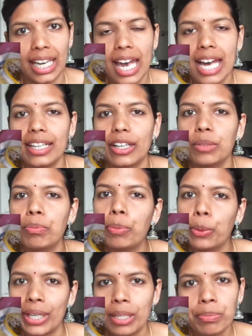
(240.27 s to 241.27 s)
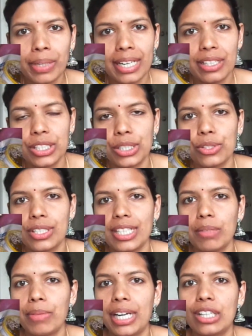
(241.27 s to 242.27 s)
Now the Poee bread is usually
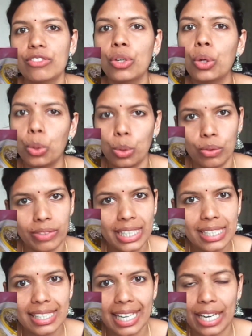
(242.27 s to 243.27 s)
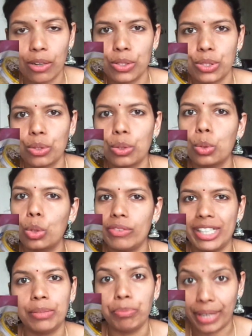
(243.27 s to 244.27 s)
made of whole wheat and also whole wheat
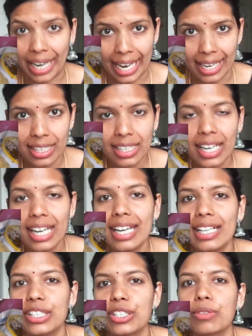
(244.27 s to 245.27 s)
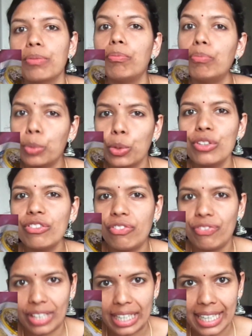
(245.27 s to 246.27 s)
bran. It's more
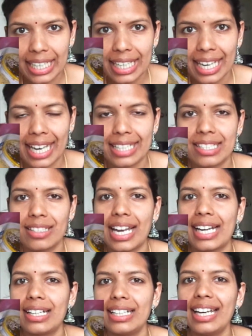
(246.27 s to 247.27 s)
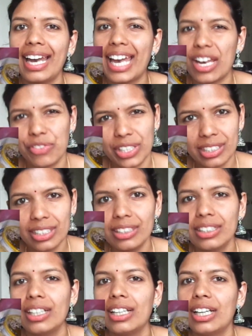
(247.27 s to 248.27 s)
filling and slightly heavier.
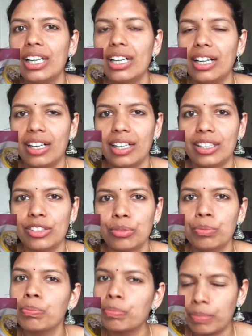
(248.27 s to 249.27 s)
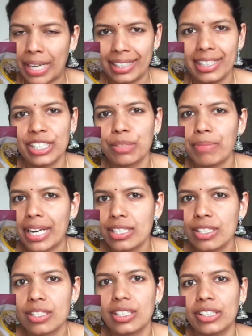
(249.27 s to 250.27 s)
I think it's best
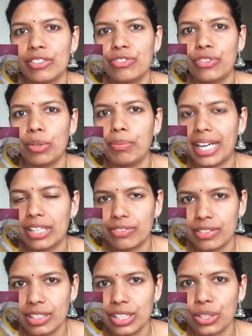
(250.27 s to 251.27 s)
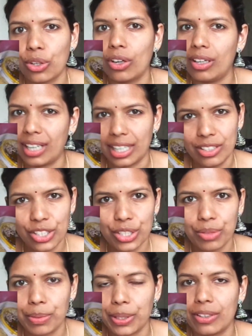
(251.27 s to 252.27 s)
served for breakfast or lunch
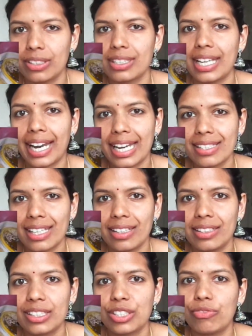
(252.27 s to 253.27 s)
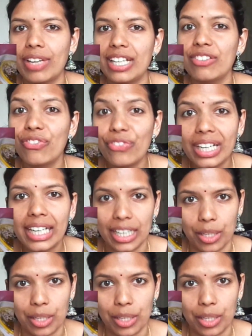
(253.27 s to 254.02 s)
because like I said, it's very filling.